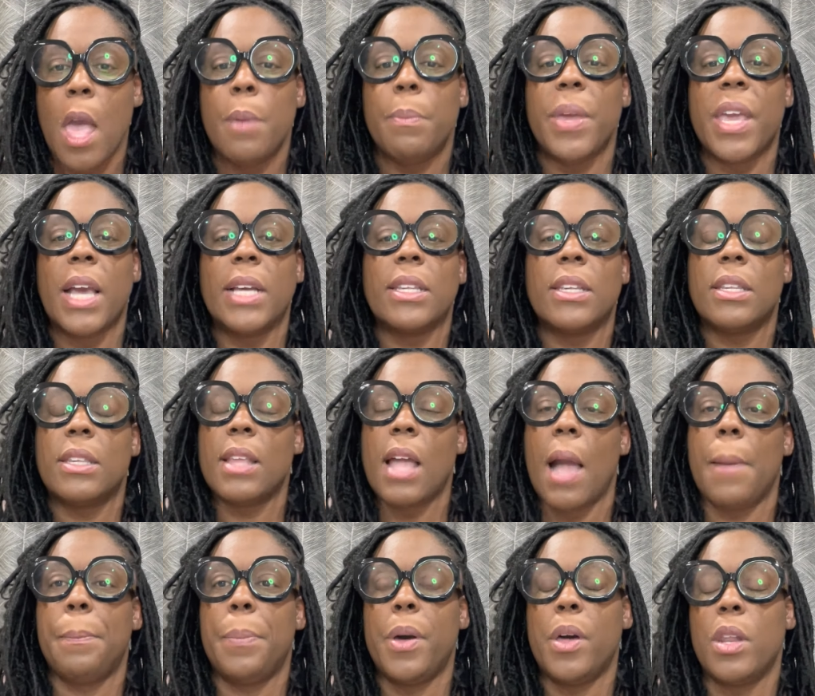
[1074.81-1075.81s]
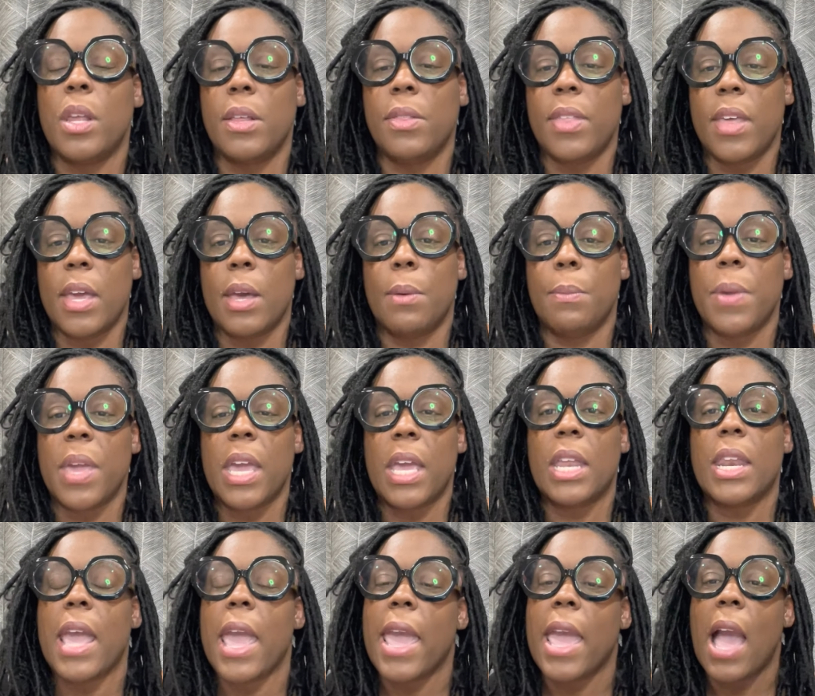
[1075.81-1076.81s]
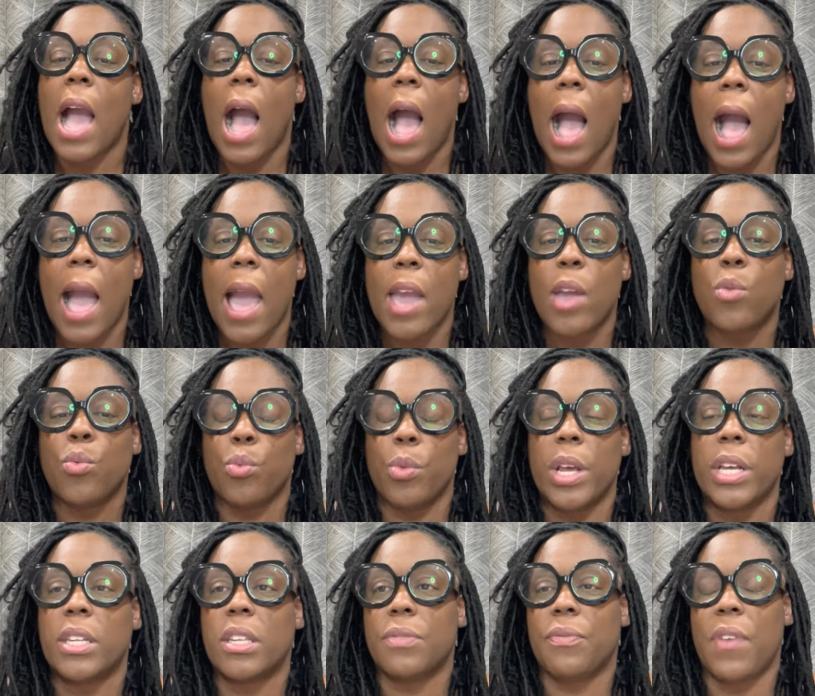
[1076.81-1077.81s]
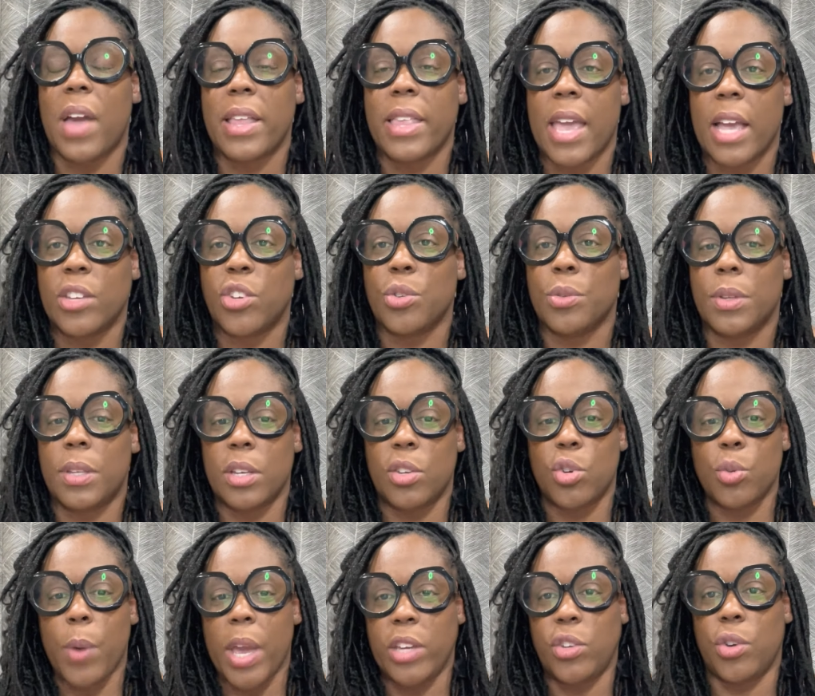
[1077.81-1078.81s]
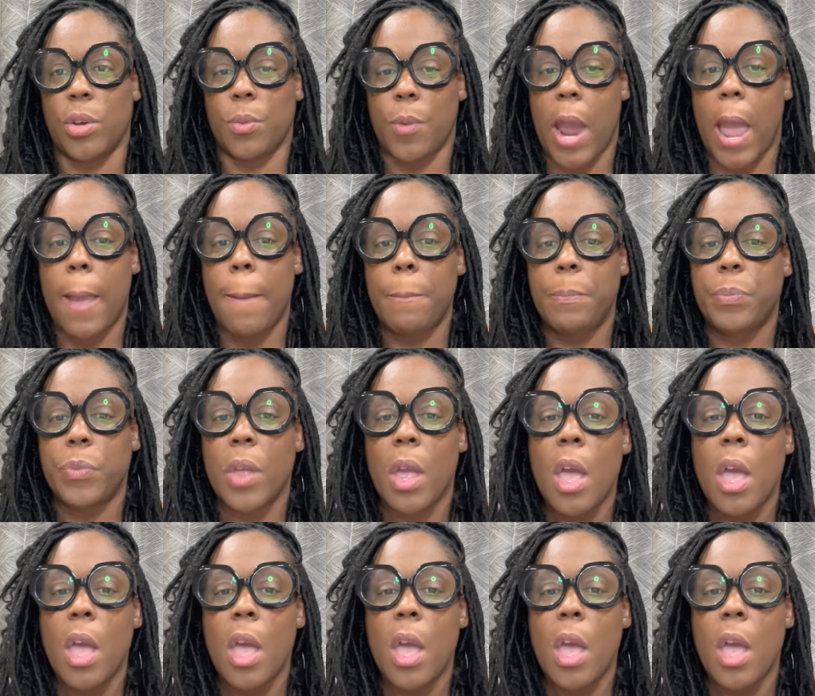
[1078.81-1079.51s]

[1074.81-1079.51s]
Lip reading: because it's not putting them in a high risk financial situation, right?